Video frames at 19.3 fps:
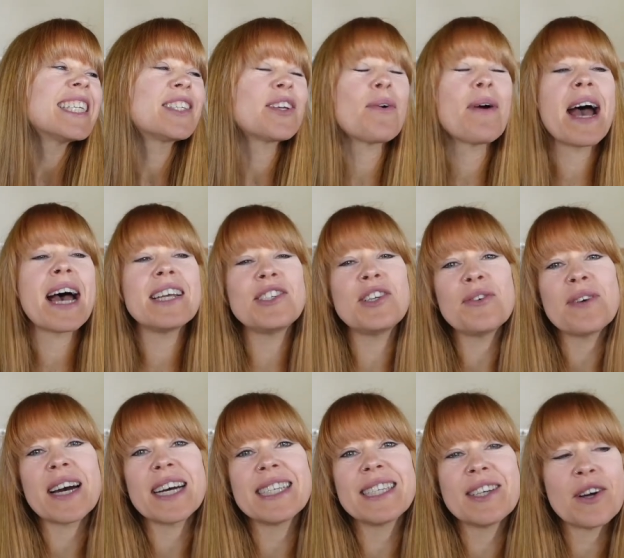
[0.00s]
So as you
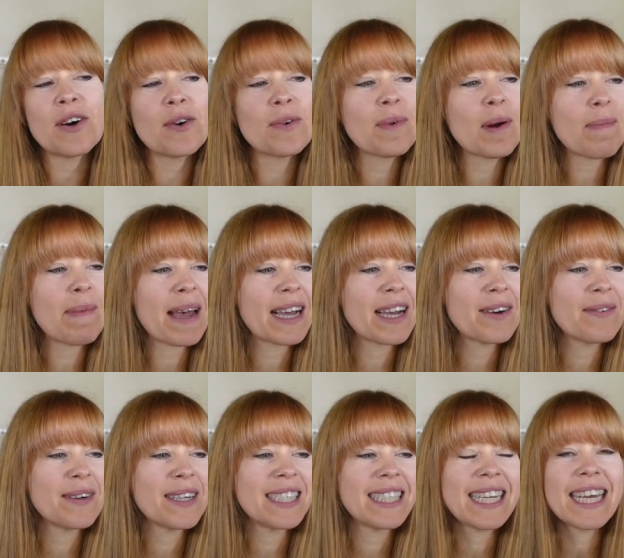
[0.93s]
guys know, Rebecca
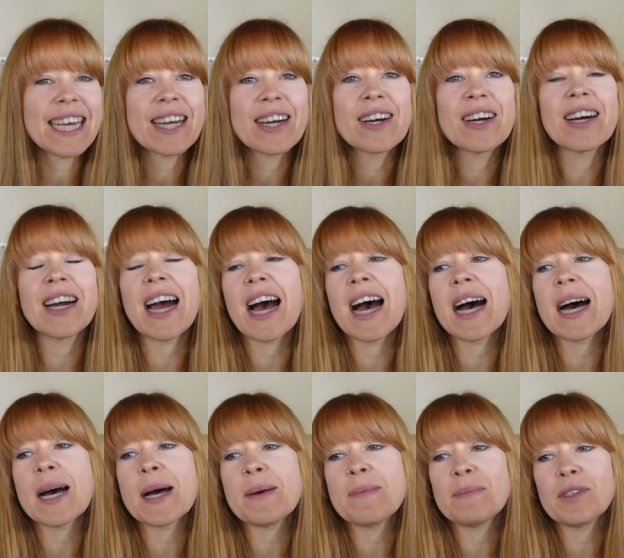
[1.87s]
was here.
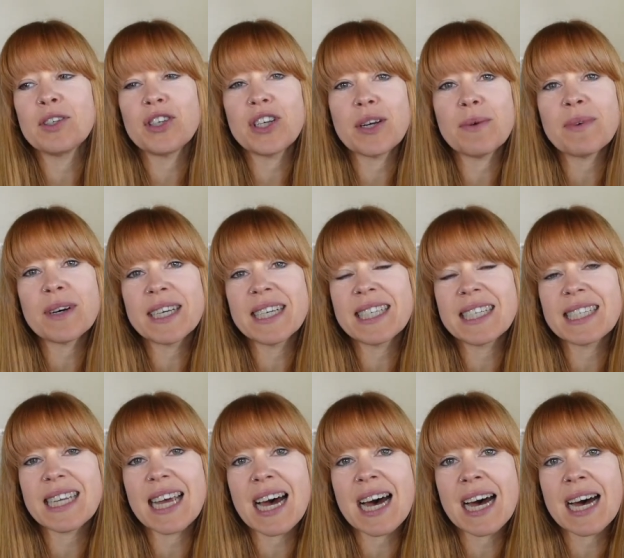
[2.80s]
Um, she
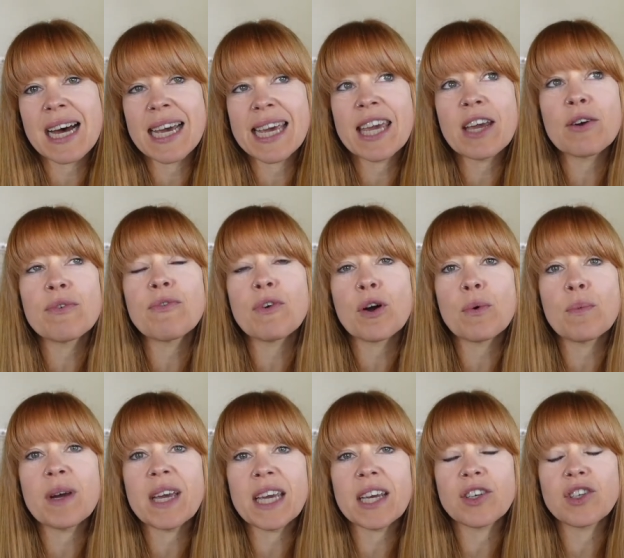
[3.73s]
was uh, here for
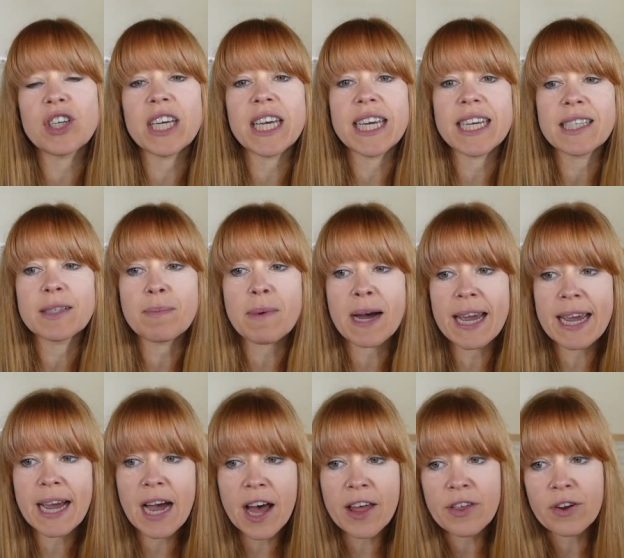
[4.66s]
a week. She is
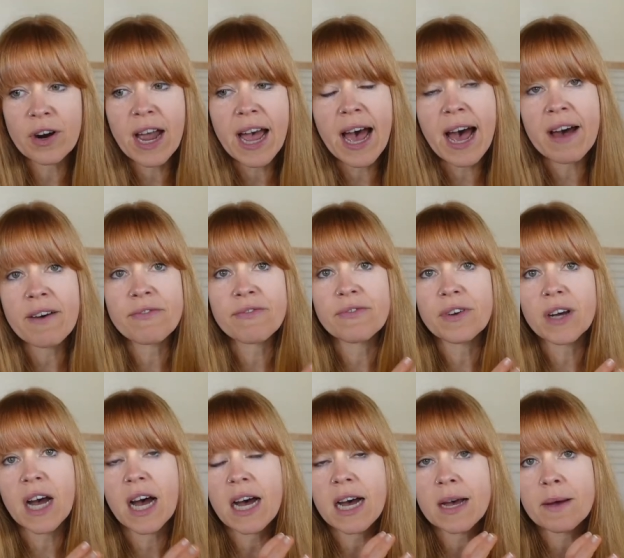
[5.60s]
my other half
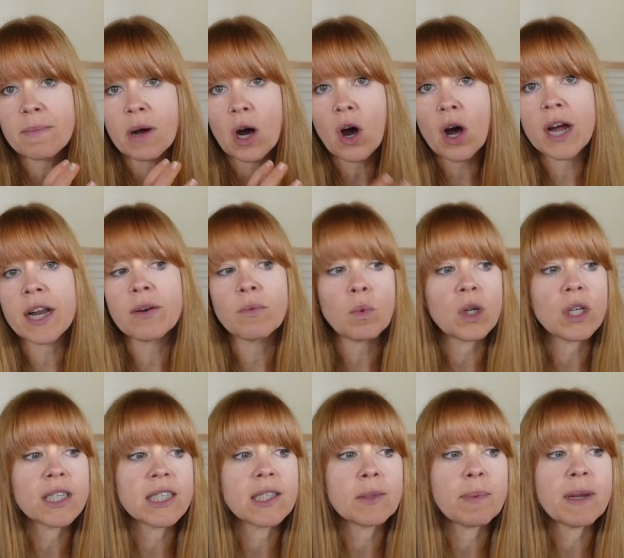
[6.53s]
um, on
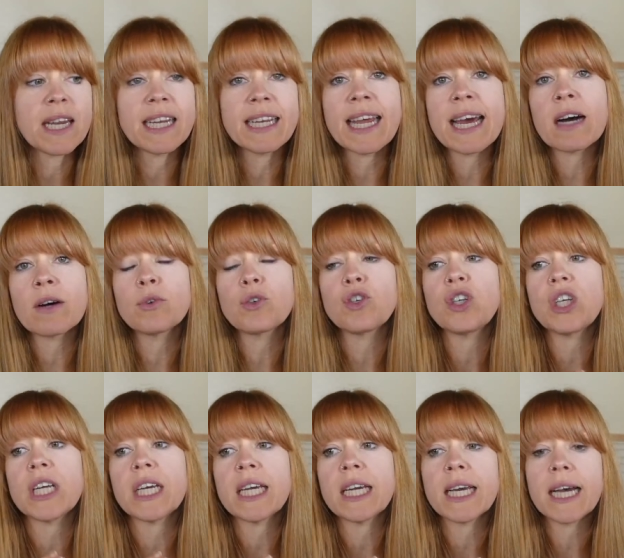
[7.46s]
Wool and Spinning now.
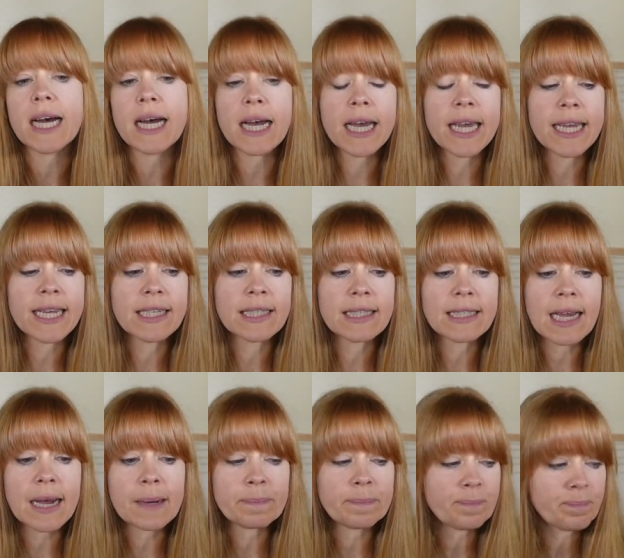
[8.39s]
She is...
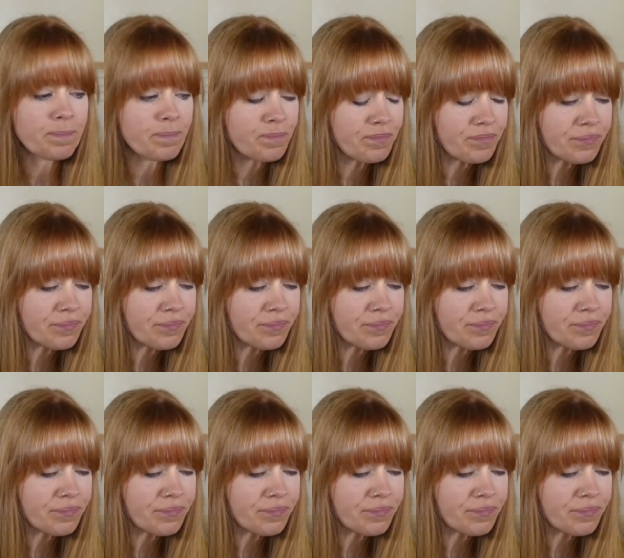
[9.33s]
Um,